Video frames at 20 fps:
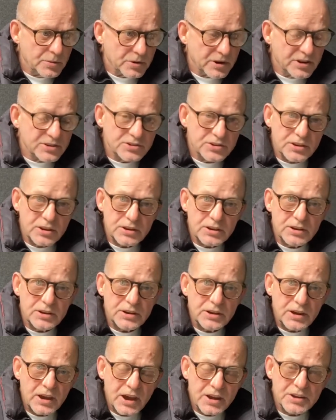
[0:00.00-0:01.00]
Because he
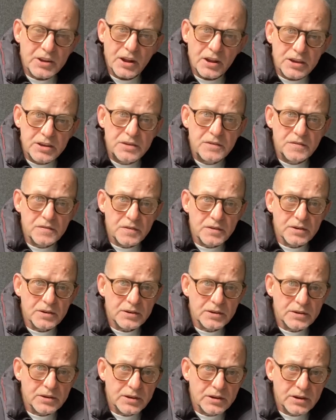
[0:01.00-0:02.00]
had a life.
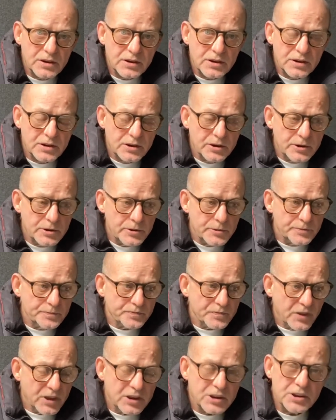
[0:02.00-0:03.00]

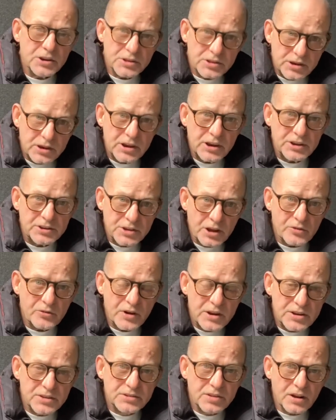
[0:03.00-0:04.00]
And he had a
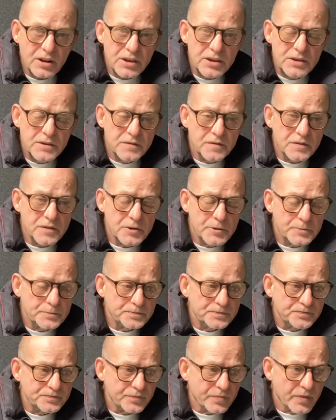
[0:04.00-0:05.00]
right to life.
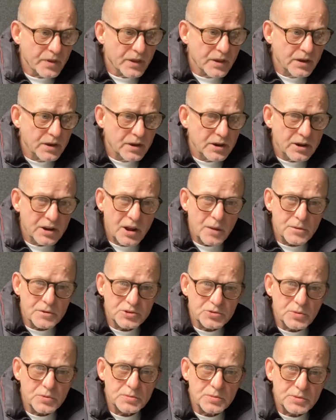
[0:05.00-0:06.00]
And that
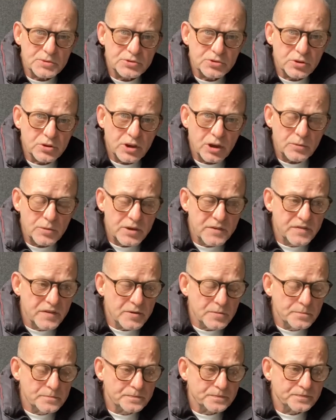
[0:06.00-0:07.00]
was what was took away from
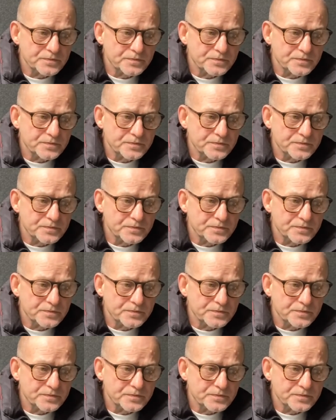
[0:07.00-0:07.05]
him.